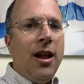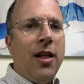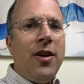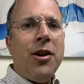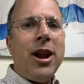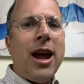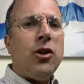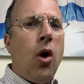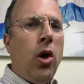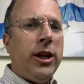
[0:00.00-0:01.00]
They are not
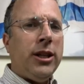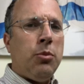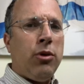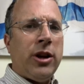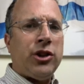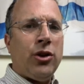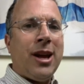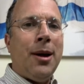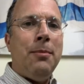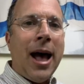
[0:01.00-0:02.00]
calling to pressure
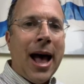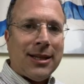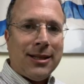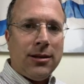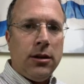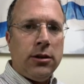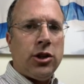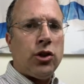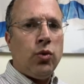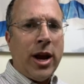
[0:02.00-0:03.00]
Hamas to
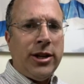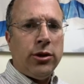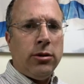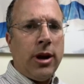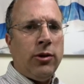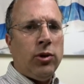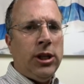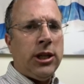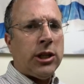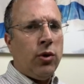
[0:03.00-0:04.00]
surrender and
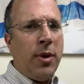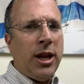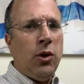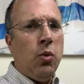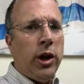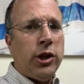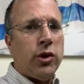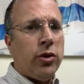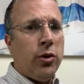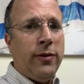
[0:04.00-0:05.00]
release the remaining
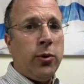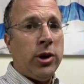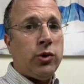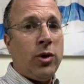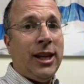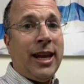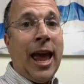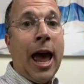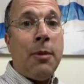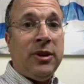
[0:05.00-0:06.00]
134 Israeli
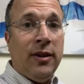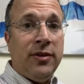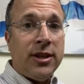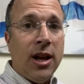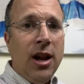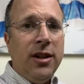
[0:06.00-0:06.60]
captives